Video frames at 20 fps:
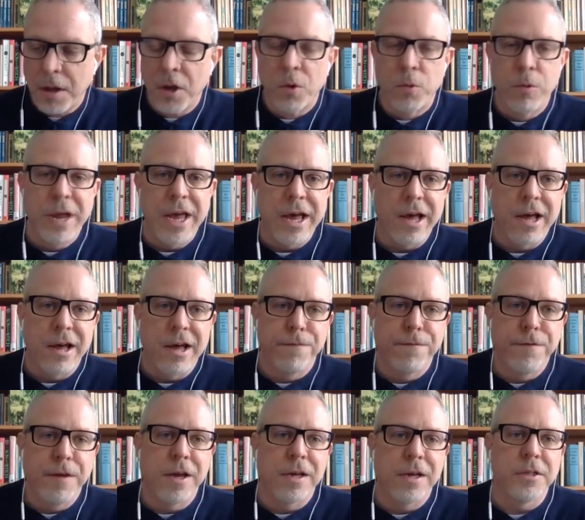We
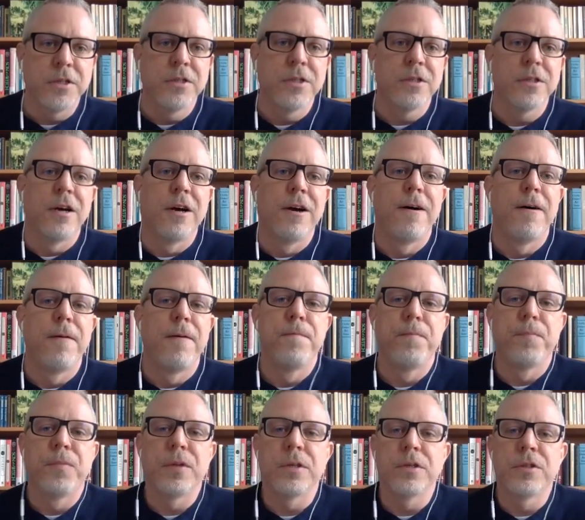have, yes.
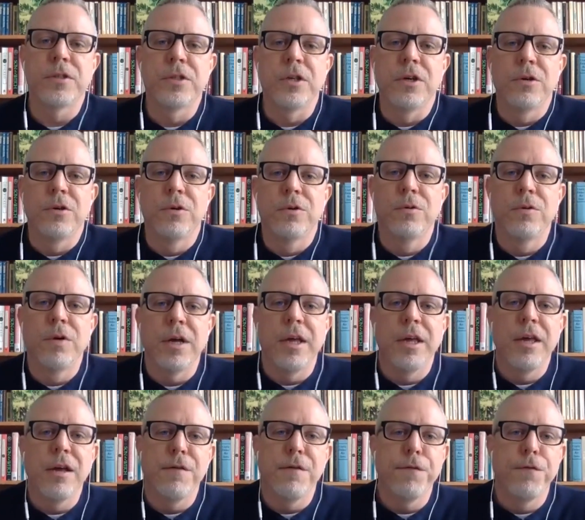
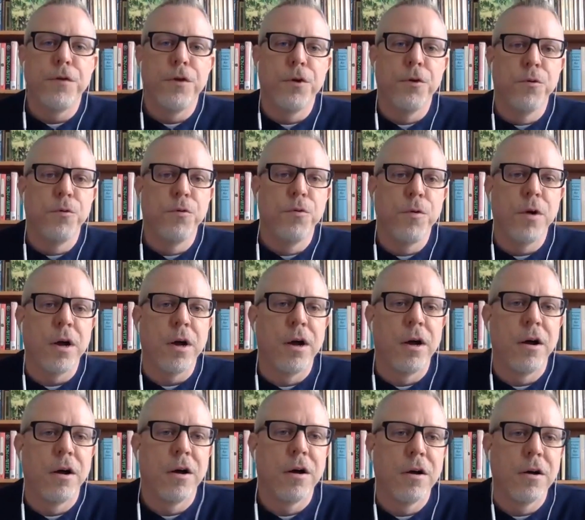So if you
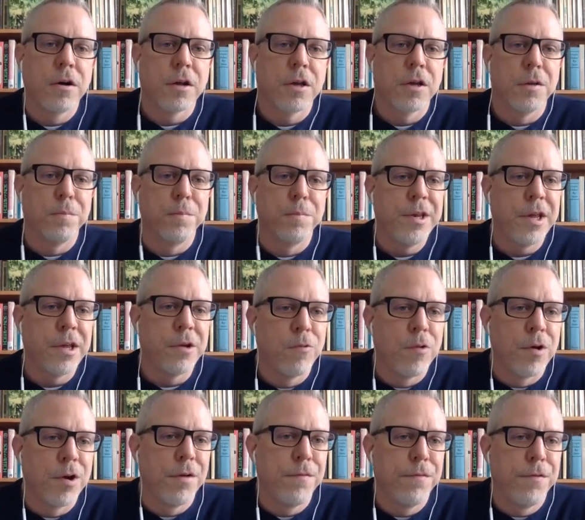are
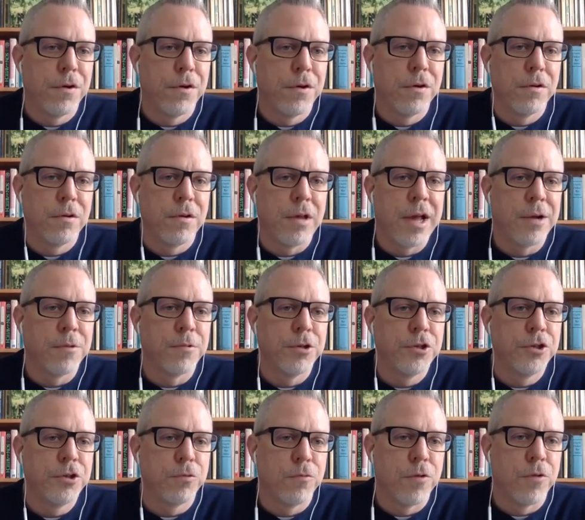completing one of your
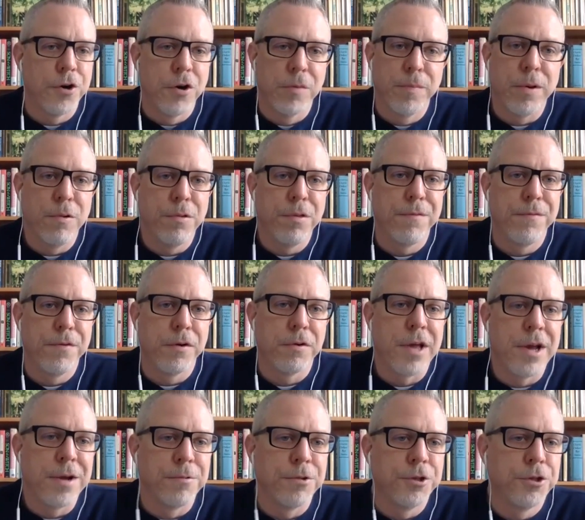language, one or both of
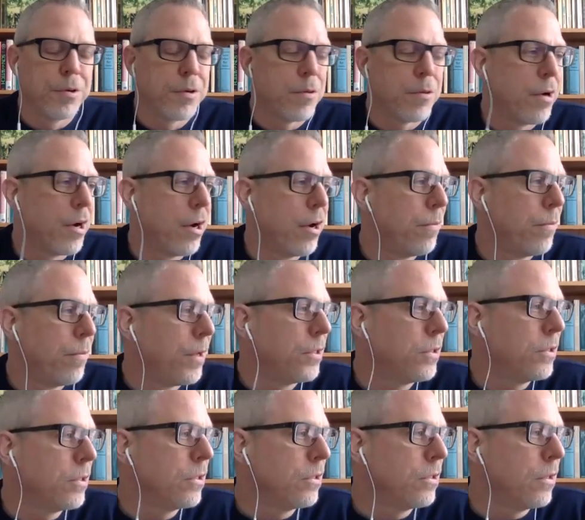your language
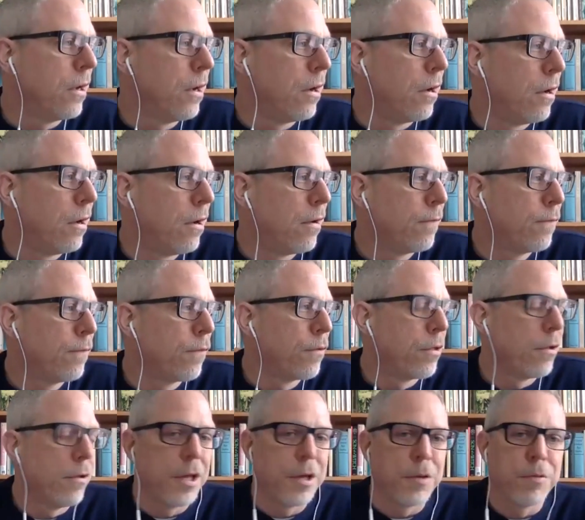requirements for
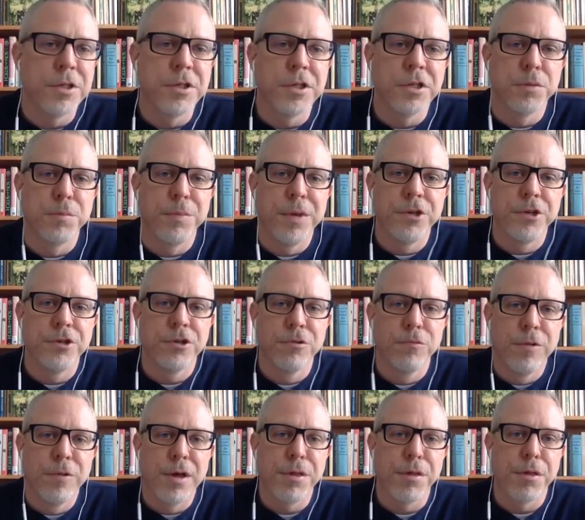the linguistics major
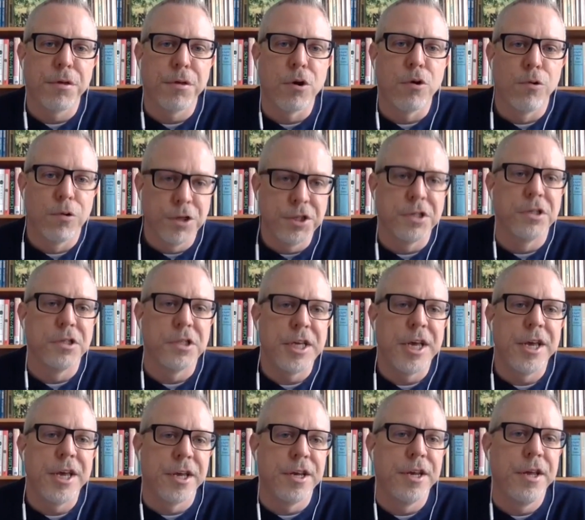with courses
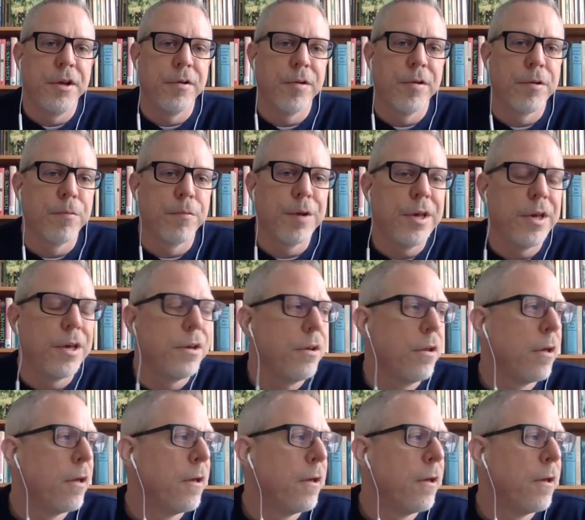taken here at Reed,